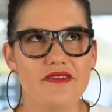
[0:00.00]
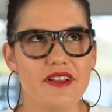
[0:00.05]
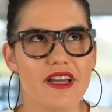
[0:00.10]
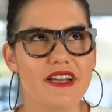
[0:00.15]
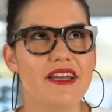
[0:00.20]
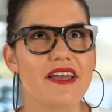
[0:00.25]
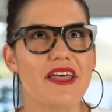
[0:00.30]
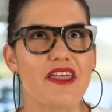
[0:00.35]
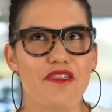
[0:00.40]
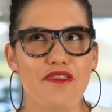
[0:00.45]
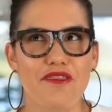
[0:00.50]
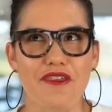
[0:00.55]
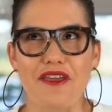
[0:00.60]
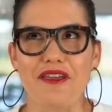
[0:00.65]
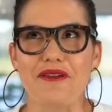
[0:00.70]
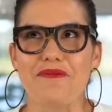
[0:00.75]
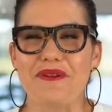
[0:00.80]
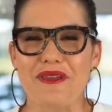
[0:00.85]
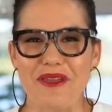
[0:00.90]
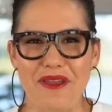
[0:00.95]
of like a
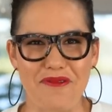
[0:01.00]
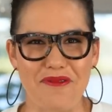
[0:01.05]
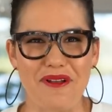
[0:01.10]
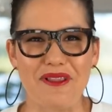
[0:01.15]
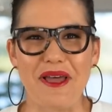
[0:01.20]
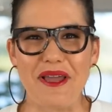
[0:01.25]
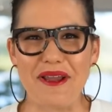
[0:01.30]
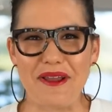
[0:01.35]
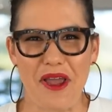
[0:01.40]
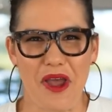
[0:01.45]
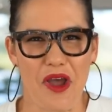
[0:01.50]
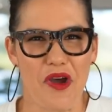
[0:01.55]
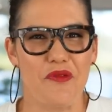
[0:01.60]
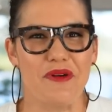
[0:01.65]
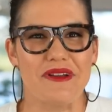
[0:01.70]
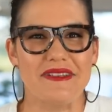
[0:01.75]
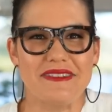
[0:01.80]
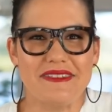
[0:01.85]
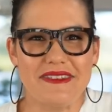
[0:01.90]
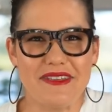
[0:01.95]
theme here. We're like,
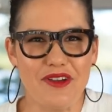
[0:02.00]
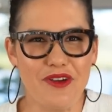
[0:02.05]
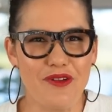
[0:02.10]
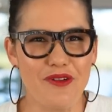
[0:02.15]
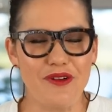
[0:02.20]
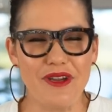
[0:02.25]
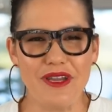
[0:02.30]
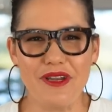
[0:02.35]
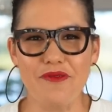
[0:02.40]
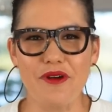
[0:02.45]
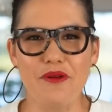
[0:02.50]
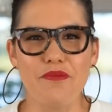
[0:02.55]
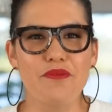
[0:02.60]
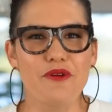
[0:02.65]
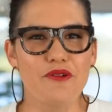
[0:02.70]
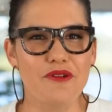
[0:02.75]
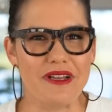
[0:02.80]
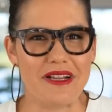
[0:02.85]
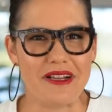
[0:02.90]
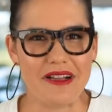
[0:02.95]
we're searing, we're
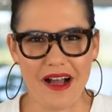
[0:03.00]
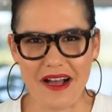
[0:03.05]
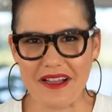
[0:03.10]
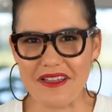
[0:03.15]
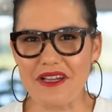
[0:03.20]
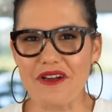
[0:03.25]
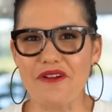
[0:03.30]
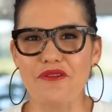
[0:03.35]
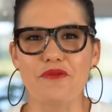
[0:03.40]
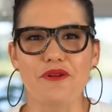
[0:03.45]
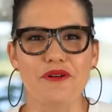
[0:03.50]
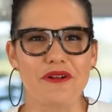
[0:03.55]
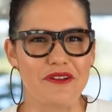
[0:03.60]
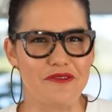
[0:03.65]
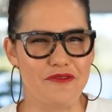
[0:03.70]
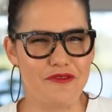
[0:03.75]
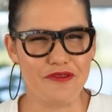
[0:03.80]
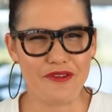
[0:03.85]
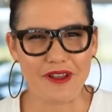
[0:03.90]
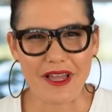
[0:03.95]
building color, we're building
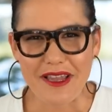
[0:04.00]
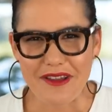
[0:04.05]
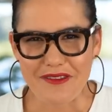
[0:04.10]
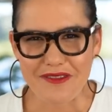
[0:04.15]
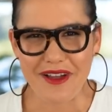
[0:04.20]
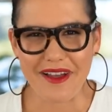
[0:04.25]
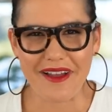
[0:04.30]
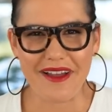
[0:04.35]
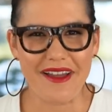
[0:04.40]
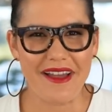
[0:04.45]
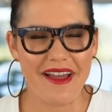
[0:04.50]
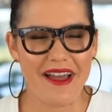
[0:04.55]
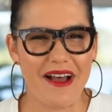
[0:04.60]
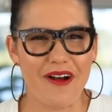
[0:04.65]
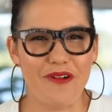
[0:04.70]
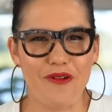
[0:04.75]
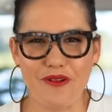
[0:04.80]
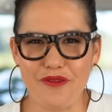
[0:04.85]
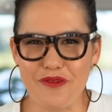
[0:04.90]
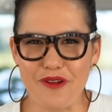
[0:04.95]
flavor.
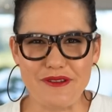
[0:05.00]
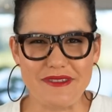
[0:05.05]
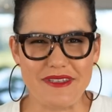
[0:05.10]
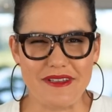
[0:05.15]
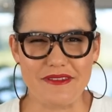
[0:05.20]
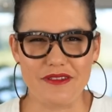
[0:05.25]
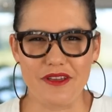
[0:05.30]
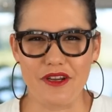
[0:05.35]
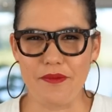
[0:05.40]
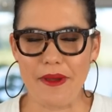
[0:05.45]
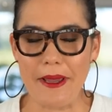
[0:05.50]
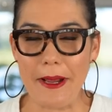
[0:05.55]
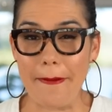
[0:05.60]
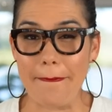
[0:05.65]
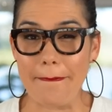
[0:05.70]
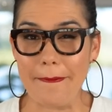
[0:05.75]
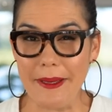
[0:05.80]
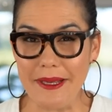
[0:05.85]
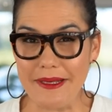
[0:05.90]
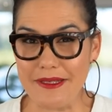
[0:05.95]
All those things are gonna make a
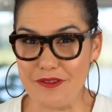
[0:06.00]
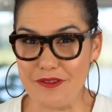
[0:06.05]
big